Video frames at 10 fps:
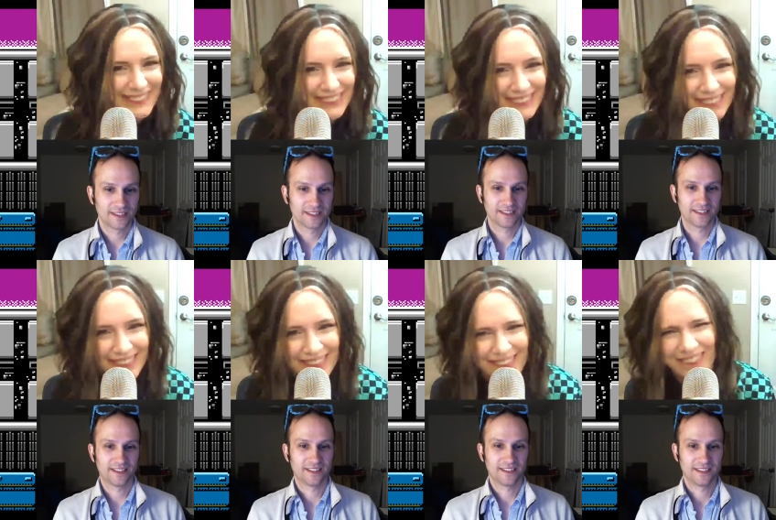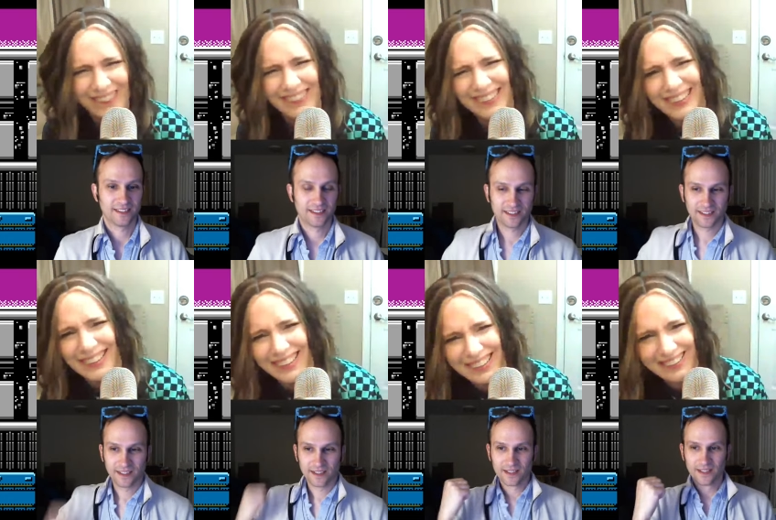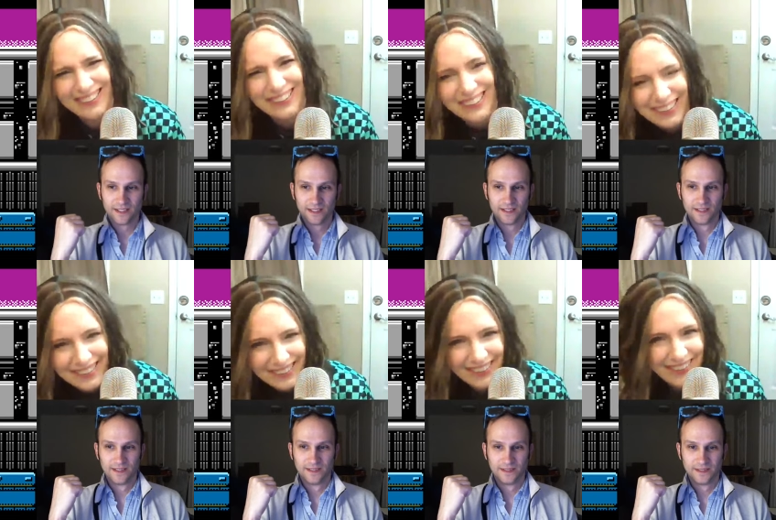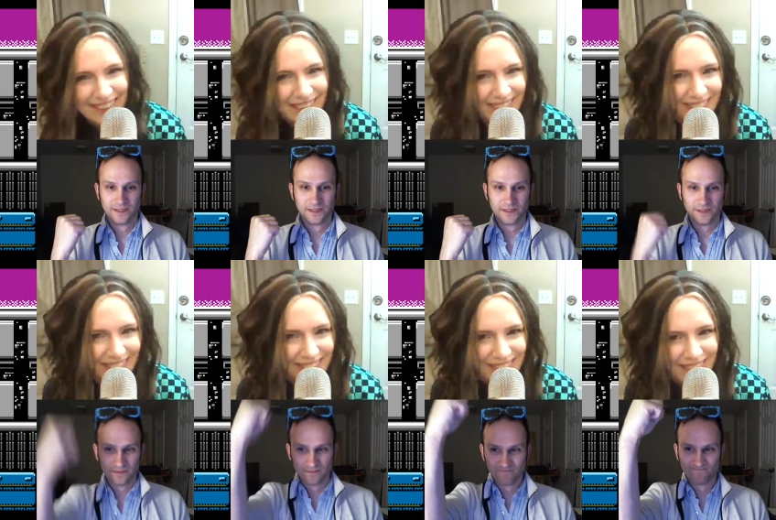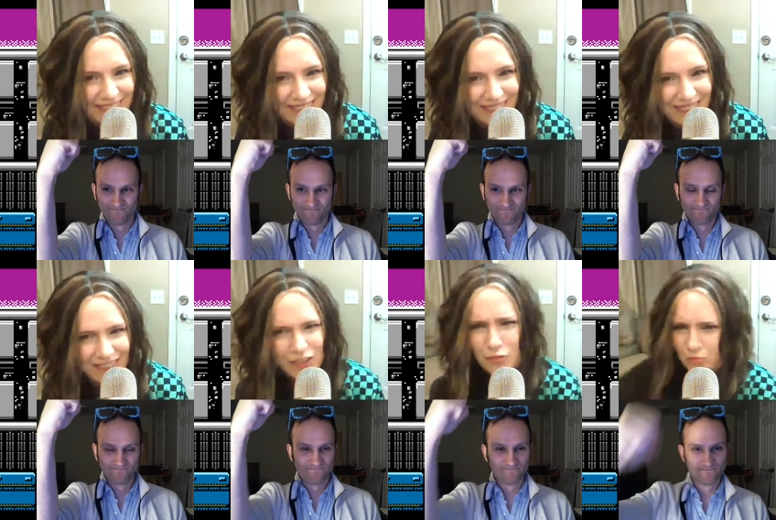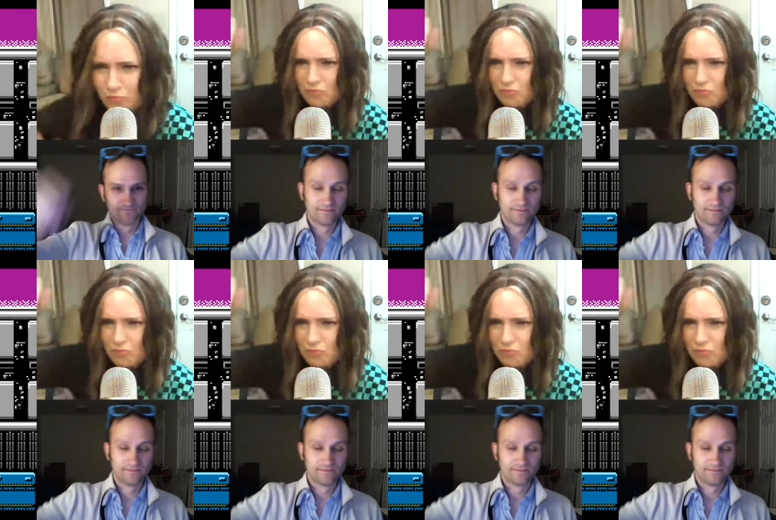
(silence)